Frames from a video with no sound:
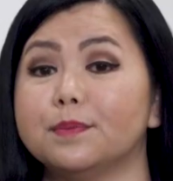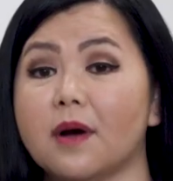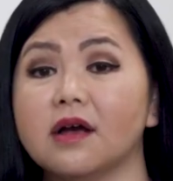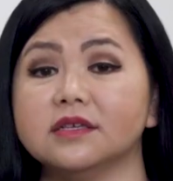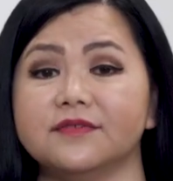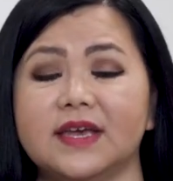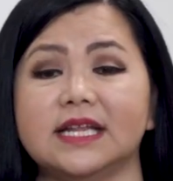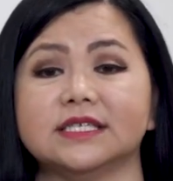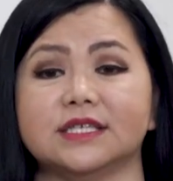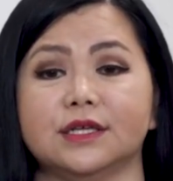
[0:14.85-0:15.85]
are parts
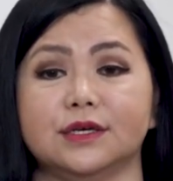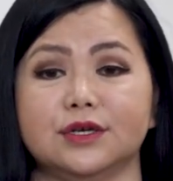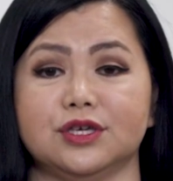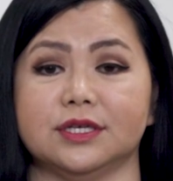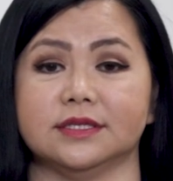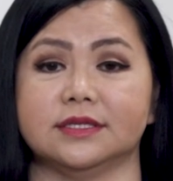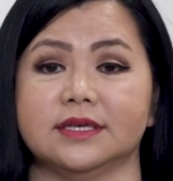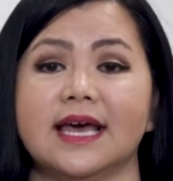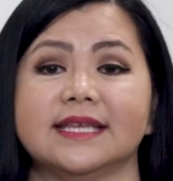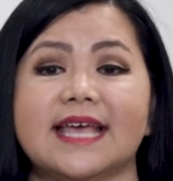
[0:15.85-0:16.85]
feeding solutions
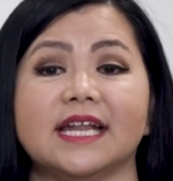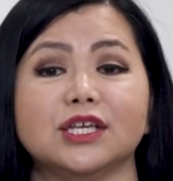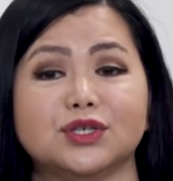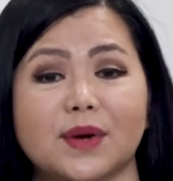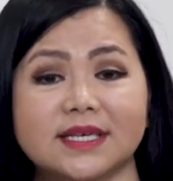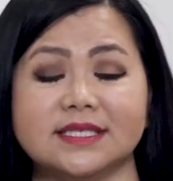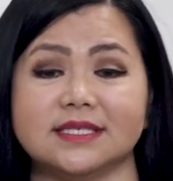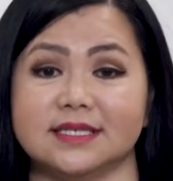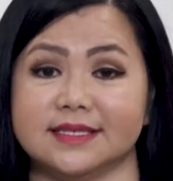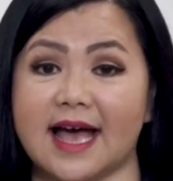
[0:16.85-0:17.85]
that
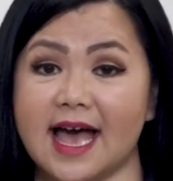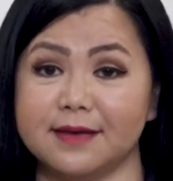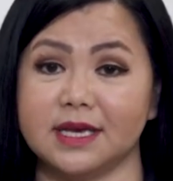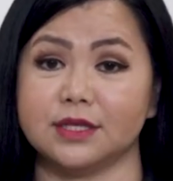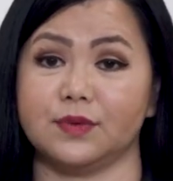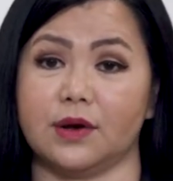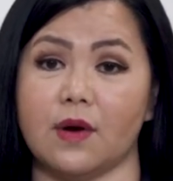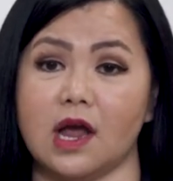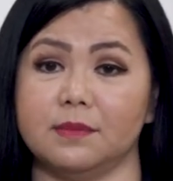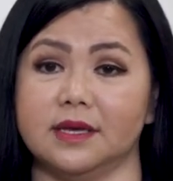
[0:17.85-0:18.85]
addresses this high mix
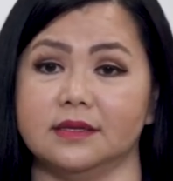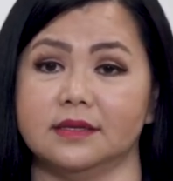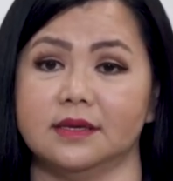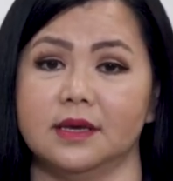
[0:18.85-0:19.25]
requirement